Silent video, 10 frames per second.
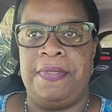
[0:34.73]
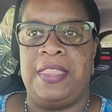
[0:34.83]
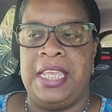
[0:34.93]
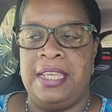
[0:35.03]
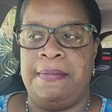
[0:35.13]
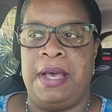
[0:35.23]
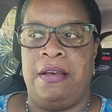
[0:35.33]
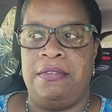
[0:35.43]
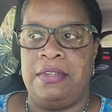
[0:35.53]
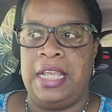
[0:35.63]
thinking
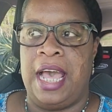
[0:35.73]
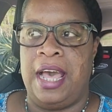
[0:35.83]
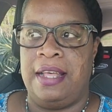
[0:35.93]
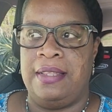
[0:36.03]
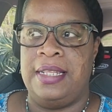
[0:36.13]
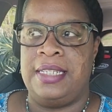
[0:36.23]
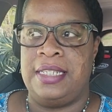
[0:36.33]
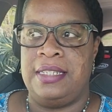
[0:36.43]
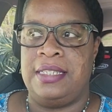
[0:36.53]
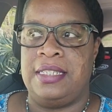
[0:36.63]
about, yeah, this
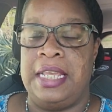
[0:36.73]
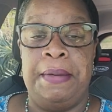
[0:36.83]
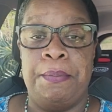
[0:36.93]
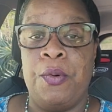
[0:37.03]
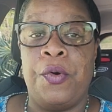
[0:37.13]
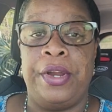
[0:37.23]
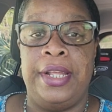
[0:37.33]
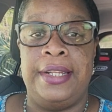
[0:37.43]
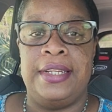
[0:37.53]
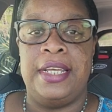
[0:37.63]
is important